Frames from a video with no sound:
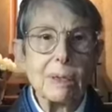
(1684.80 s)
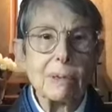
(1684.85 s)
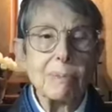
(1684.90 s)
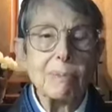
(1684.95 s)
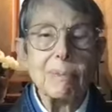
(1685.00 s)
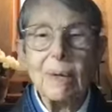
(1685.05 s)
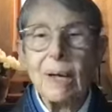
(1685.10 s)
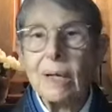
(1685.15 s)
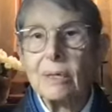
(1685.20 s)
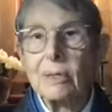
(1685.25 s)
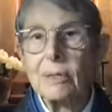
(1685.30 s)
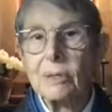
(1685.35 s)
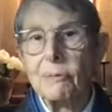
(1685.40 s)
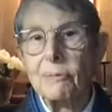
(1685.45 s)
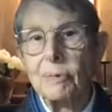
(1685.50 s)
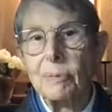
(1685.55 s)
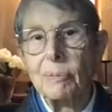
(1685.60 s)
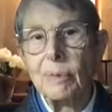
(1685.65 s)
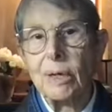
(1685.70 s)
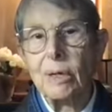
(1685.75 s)
a
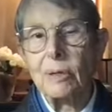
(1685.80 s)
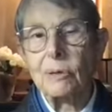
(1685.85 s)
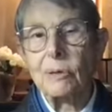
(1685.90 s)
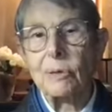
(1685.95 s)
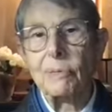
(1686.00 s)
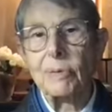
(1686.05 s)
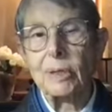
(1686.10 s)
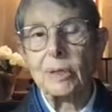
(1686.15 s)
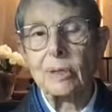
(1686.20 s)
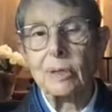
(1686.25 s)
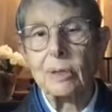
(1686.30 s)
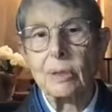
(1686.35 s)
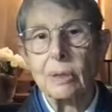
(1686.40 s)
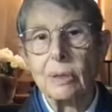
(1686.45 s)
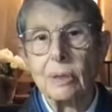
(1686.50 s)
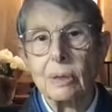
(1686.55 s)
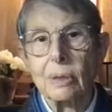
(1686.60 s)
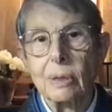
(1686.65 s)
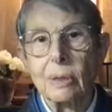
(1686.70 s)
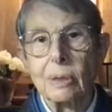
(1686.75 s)
massive amount of it,
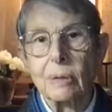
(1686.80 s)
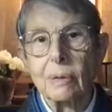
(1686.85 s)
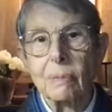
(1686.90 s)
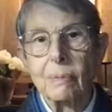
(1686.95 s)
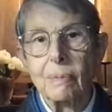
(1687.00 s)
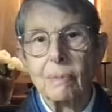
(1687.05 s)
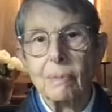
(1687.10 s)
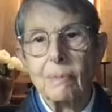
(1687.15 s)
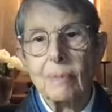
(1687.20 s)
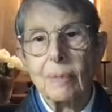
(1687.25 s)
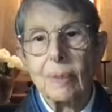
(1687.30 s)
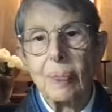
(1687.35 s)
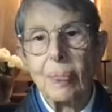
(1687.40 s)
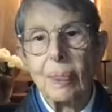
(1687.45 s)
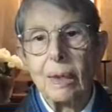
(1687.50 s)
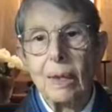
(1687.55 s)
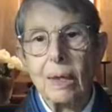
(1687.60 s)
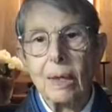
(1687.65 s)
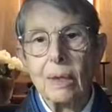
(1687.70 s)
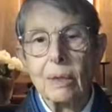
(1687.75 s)

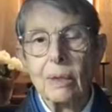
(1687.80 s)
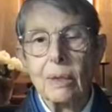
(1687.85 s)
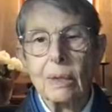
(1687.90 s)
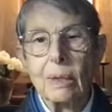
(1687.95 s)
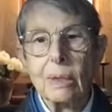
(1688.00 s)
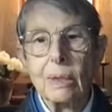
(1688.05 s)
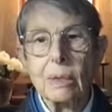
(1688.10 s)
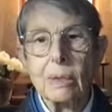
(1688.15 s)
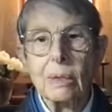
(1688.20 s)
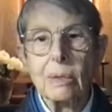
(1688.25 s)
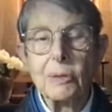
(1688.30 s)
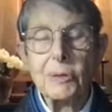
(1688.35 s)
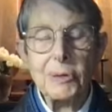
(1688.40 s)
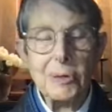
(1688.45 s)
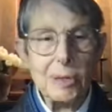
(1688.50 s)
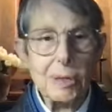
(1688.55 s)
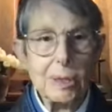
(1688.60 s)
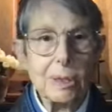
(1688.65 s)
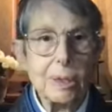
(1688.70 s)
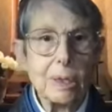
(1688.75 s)
a
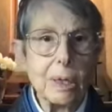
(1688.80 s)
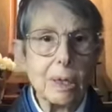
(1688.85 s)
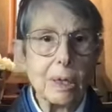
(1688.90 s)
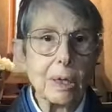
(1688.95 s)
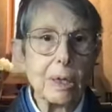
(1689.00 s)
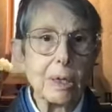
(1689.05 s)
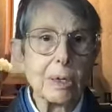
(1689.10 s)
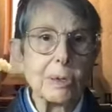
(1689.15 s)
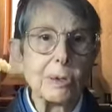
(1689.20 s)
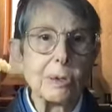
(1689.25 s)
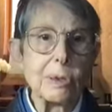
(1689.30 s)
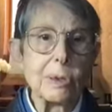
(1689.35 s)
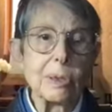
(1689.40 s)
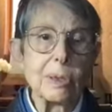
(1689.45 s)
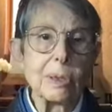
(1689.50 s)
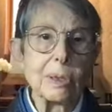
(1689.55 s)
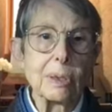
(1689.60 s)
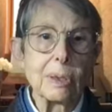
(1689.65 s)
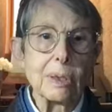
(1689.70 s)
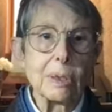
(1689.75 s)
serious
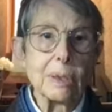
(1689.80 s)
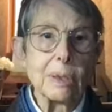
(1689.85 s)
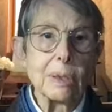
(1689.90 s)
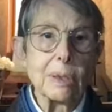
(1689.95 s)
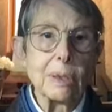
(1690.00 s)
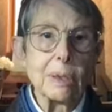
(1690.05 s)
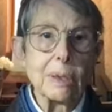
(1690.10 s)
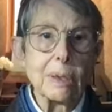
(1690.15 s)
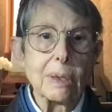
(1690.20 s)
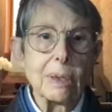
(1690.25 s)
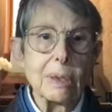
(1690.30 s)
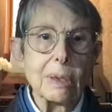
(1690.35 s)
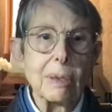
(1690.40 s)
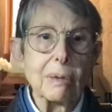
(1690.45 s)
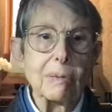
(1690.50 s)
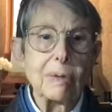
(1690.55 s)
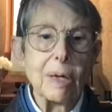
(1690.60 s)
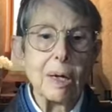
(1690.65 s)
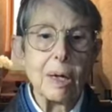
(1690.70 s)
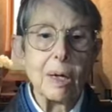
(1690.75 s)
caricature
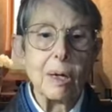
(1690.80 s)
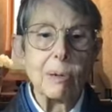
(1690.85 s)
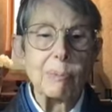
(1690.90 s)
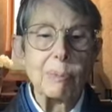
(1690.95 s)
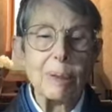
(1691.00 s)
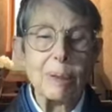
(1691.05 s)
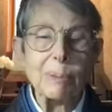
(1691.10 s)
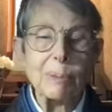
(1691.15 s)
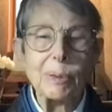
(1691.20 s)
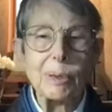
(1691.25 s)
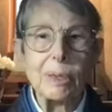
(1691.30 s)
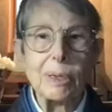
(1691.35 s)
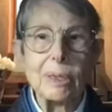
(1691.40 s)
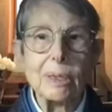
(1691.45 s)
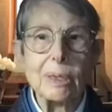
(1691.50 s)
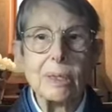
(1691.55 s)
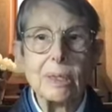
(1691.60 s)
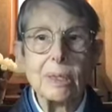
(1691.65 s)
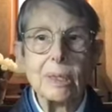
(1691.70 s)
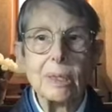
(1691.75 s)
of how people can
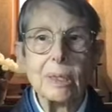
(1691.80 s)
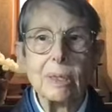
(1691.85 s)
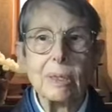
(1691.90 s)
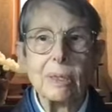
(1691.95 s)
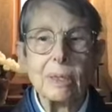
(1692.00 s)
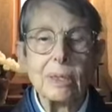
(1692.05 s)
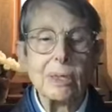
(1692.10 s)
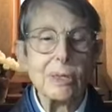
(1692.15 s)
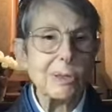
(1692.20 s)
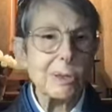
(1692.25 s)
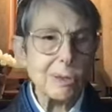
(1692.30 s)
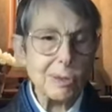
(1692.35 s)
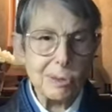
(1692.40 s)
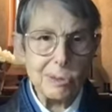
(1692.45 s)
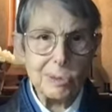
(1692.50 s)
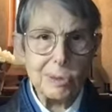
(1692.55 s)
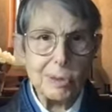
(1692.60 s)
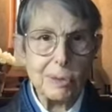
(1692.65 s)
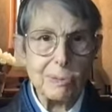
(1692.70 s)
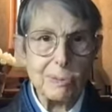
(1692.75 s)
see things
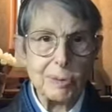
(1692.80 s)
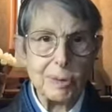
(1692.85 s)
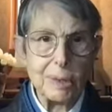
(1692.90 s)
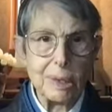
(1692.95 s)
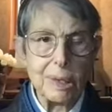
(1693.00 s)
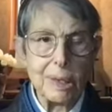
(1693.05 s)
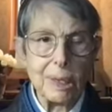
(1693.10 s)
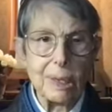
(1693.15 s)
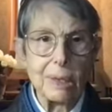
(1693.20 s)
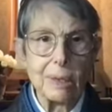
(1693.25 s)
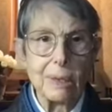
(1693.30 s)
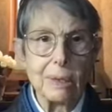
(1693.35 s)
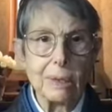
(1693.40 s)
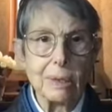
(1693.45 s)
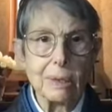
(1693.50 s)
so differently.